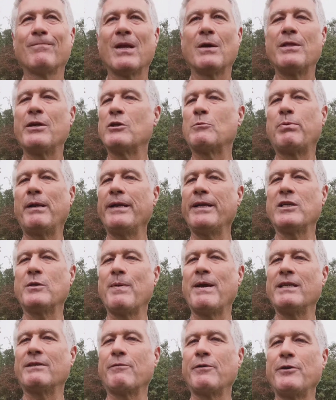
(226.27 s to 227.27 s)
there's plenty of
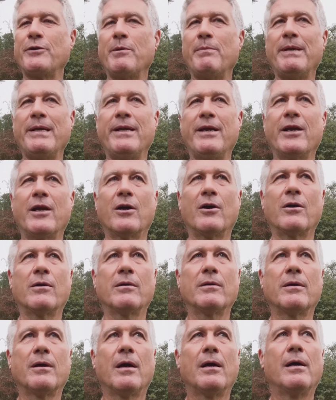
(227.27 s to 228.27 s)
space for you to be here
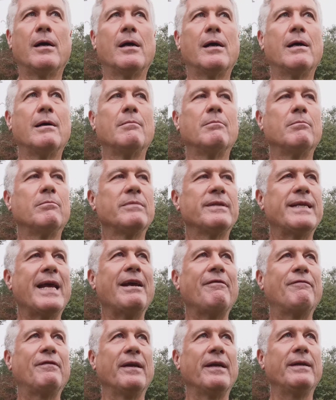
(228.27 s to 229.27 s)

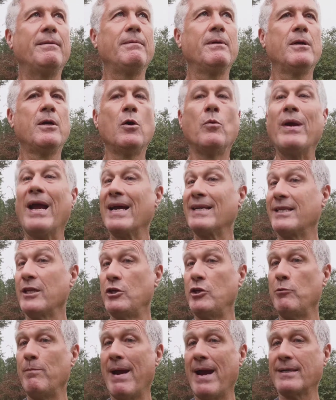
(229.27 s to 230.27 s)
safely. We ask
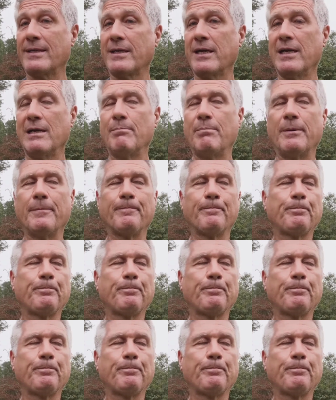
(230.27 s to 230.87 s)
that you mask up.